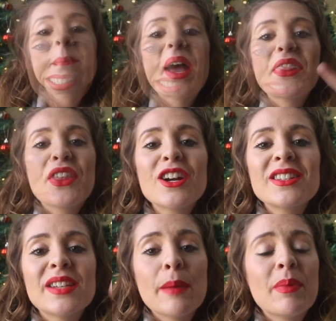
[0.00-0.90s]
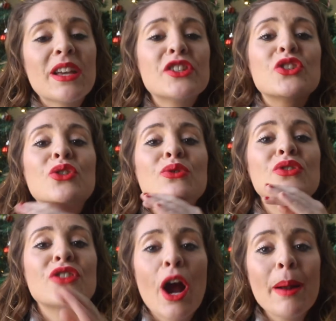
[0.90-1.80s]
My third tip is to
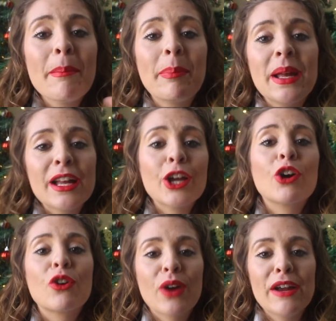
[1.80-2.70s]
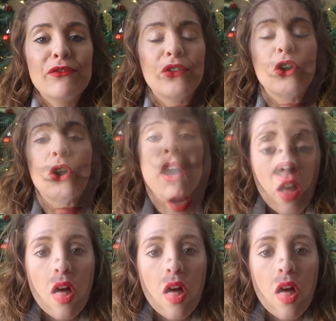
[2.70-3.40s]
start being grateful.